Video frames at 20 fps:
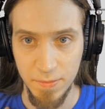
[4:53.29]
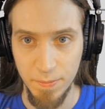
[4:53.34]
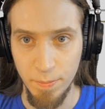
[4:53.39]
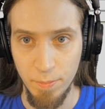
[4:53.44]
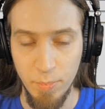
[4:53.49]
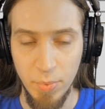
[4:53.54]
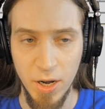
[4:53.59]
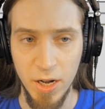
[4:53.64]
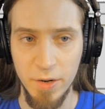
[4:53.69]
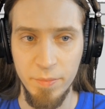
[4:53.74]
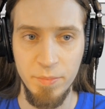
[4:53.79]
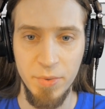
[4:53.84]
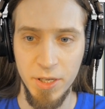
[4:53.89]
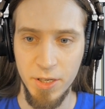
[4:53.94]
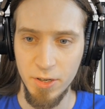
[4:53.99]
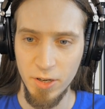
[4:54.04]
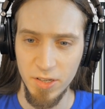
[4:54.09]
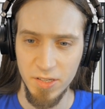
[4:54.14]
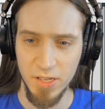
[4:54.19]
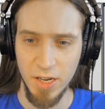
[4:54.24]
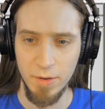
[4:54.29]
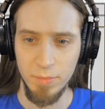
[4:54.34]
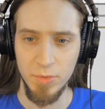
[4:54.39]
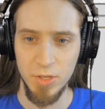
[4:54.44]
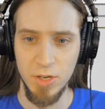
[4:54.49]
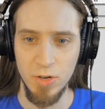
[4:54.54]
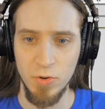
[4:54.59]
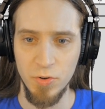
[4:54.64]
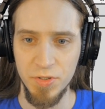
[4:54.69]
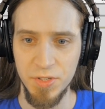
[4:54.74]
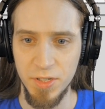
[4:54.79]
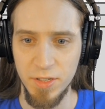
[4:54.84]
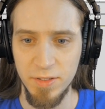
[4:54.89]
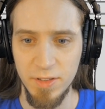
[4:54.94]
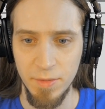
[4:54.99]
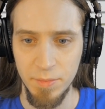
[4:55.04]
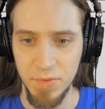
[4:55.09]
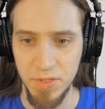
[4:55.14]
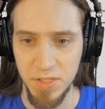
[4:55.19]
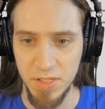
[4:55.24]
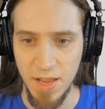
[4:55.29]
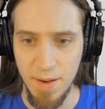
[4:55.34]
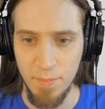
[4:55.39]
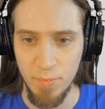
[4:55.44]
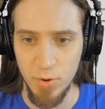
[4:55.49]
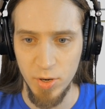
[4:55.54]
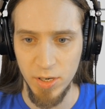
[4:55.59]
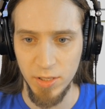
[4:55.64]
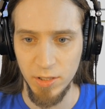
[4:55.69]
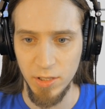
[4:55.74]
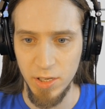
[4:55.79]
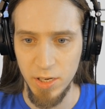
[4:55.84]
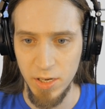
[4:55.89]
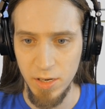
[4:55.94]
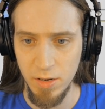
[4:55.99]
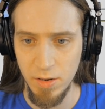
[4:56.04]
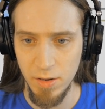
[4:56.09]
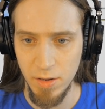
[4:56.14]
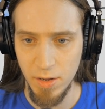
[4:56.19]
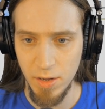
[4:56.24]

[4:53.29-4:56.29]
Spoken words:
but because I'm denoising them separately,